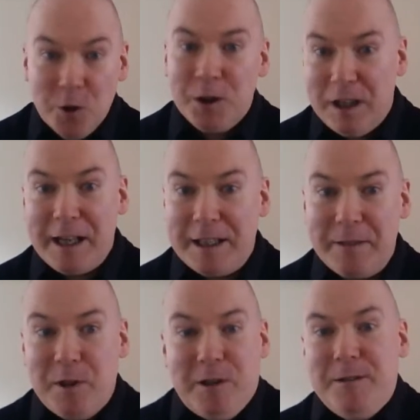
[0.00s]
look like,
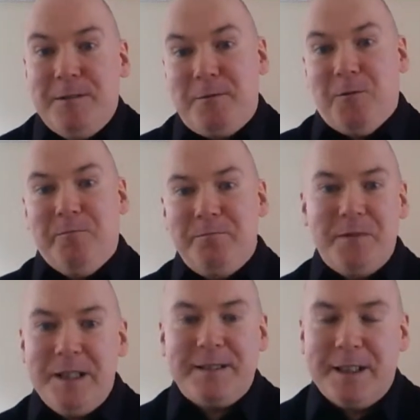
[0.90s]
because
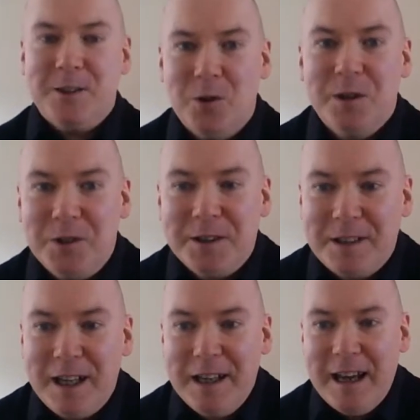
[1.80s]
these things don't just
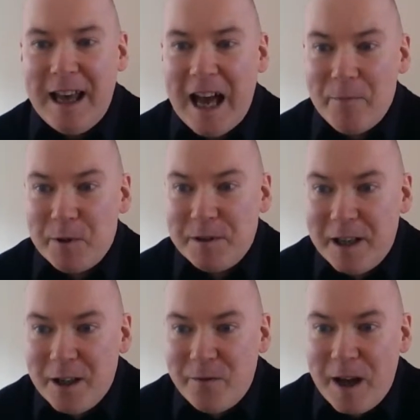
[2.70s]
happen
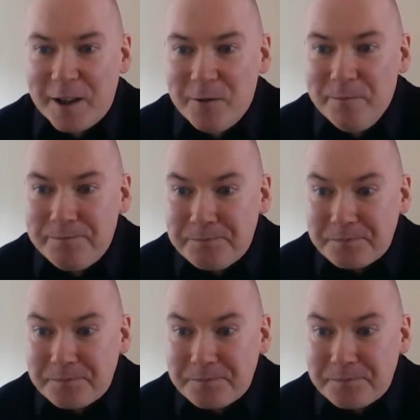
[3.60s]
in a vacuum.